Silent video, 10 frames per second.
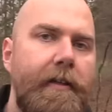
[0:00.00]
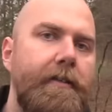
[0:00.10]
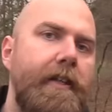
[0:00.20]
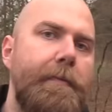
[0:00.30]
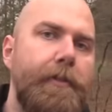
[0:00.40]
it
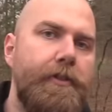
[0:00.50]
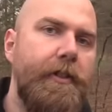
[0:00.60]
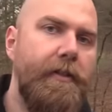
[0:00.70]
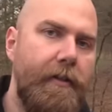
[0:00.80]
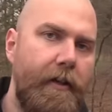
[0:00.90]
is a
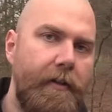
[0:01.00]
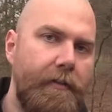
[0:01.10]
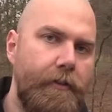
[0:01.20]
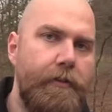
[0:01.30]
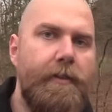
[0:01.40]
machine
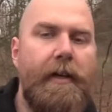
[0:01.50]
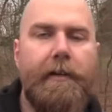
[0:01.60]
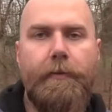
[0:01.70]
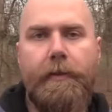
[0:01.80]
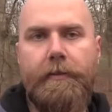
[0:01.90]
gun, just
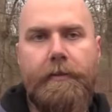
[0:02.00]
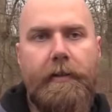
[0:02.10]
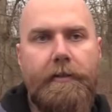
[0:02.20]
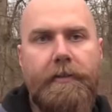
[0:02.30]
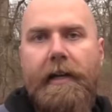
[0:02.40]
like with
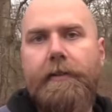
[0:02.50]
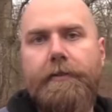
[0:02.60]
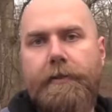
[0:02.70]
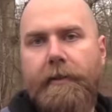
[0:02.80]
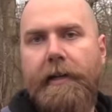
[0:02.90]
a
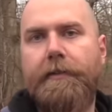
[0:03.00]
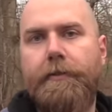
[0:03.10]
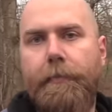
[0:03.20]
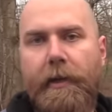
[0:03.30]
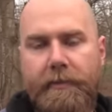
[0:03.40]
silencer and
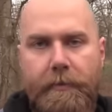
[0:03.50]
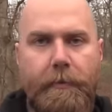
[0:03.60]
suppressor,